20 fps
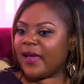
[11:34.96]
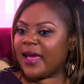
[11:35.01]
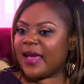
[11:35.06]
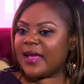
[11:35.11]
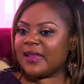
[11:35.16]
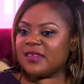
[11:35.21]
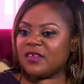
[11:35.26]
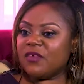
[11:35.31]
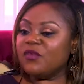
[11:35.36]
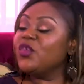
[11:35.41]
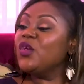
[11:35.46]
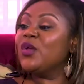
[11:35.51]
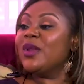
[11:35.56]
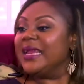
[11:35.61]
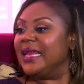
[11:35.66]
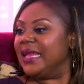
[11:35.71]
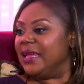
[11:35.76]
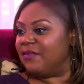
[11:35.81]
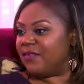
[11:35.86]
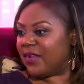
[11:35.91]
the heads of
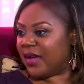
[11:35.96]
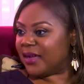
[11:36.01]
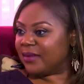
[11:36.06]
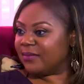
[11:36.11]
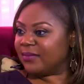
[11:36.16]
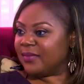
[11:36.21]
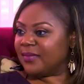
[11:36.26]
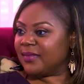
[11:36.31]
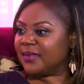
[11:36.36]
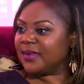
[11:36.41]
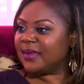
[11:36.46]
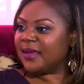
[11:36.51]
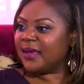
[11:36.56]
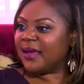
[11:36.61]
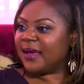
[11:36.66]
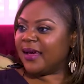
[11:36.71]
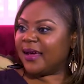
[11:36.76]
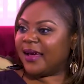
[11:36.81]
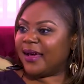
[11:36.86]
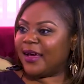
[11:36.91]
Unilever?
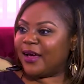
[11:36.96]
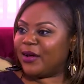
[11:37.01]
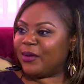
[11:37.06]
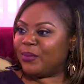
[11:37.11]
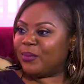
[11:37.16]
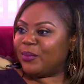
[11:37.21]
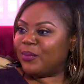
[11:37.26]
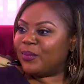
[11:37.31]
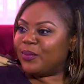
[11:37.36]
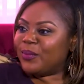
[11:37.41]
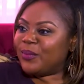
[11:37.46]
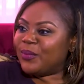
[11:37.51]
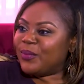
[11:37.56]
Um,